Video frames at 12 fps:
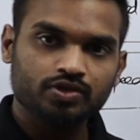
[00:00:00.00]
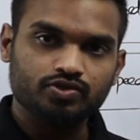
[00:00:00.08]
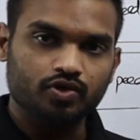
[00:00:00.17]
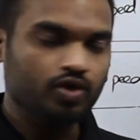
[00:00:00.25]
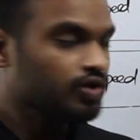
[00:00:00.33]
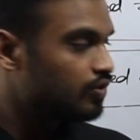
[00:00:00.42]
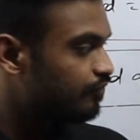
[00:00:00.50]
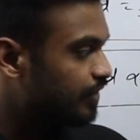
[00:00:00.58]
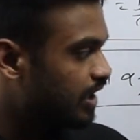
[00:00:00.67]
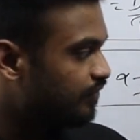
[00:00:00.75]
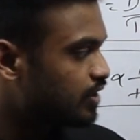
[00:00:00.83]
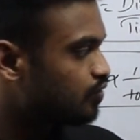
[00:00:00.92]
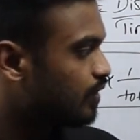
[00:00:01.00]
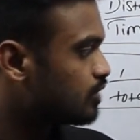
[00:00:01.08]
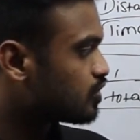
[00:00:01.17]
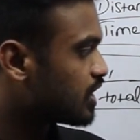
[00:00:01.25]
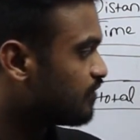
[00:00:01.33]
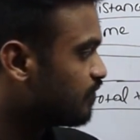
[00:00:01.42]
So whenever you
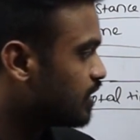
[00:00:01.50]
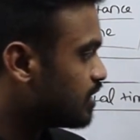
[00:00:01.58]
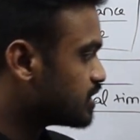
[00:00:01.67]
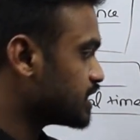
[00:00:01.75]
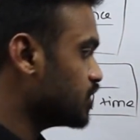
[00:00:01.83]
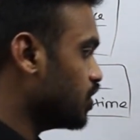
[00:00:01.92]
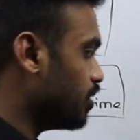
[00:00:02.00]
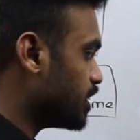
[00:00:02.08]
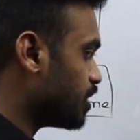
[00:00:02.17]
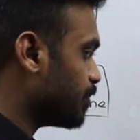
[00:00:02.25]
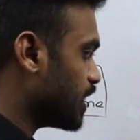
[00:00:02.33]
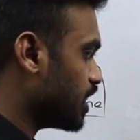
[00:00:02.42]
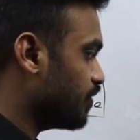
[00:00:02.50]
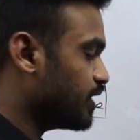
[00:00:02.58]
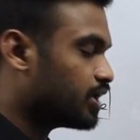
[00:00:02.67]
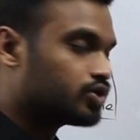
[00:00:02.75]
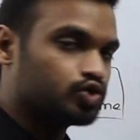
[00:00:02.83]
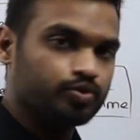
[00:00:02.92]
want to convert kilometer per
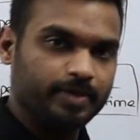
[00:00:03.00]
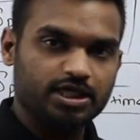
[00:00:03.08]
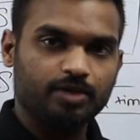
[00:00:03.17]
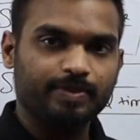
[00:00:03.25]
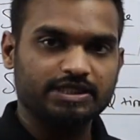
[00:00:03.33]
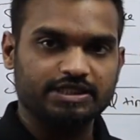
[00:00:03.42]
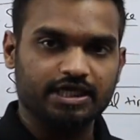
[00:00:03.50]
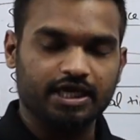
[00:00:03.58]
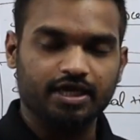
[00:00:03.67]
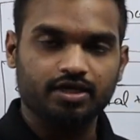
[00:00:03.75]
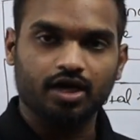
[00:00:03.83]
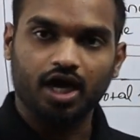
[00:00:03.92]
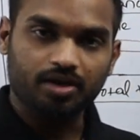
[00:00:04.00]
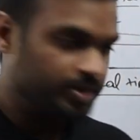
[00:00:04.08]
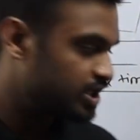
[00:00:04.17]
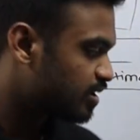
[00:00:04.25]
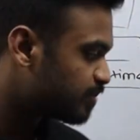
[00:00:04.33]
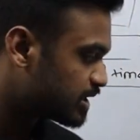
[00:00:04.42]
hour to meter per second or
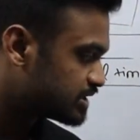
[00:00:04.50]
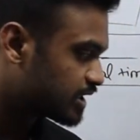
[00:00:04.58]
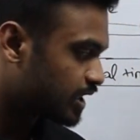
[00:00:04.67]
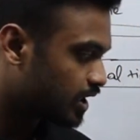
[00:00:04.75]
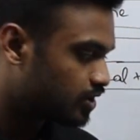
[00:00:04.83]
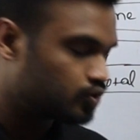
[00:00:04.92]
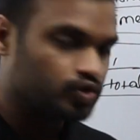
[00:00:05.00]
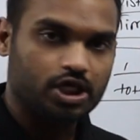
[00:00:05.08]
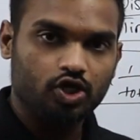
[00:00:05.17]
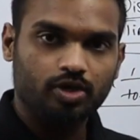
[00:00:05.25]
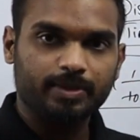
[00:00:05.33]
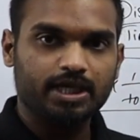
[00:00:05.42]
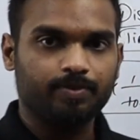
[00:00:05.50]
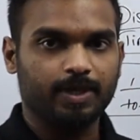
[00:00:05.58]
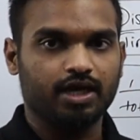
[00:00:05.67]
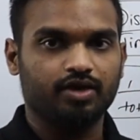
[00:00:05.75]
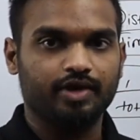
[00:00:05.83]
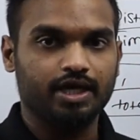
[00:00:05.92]
meter per second to kilometer
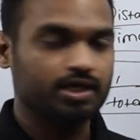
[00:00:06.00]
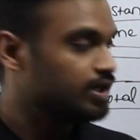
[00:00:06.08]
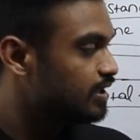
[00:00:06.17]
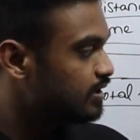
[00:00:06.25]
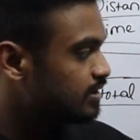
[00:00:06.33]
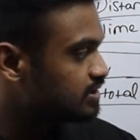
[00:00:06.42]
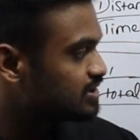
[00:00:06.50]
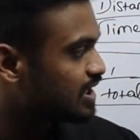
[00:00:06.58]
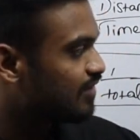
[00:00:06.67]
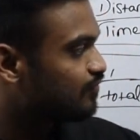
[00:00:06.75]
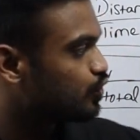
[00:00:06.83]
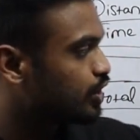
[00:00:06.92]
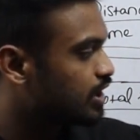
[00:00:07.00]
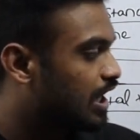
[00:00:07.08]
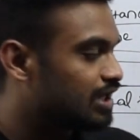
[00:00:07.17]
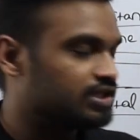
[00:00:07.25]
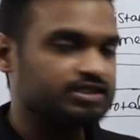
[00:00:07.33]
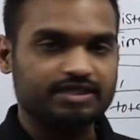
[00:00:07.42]
per hour, instead of doing
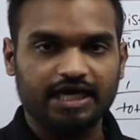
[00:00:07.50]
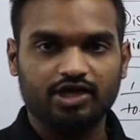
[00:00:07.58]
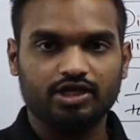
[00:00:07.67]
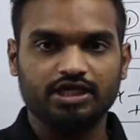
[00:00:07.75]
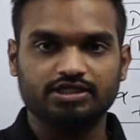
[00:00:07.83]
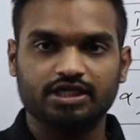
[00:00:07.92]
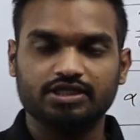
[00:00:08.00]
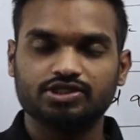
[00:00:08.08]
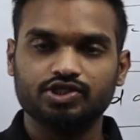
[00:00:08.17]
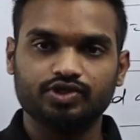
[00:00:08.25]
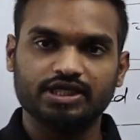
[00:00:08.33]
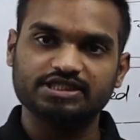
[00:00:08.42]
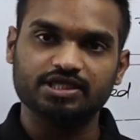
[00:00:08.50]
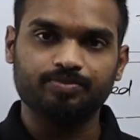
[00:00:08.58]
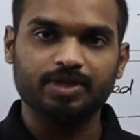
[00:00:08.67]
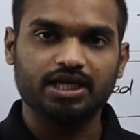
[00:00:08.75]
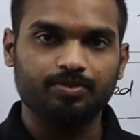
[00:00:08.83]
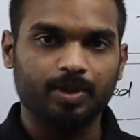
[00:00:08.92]
all these calculations, you can
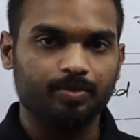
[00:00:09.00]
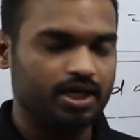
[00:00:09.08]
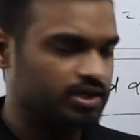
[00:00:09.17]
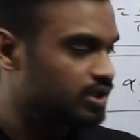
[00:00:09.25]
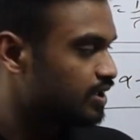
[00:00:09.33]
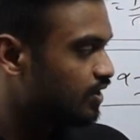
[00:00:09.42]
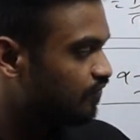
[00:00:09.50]
simply remember,